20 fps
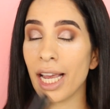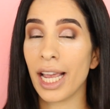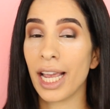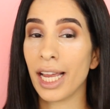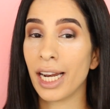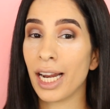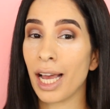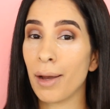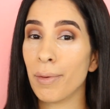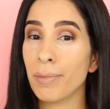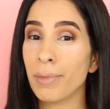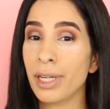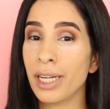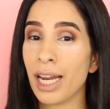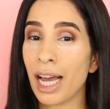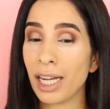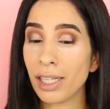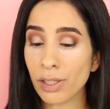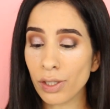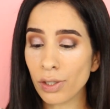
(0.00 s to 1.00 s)
and
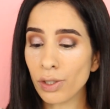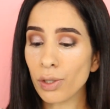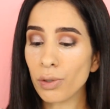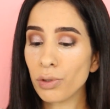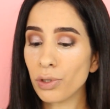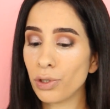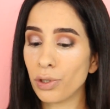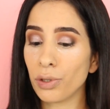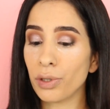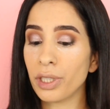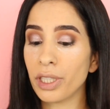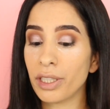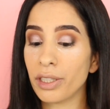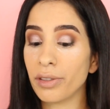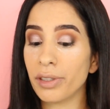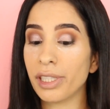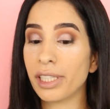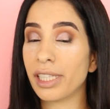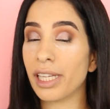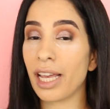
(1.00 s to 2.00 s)
I'm not so sure that
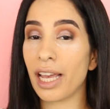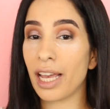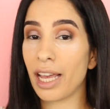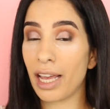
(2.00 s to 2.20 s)
there is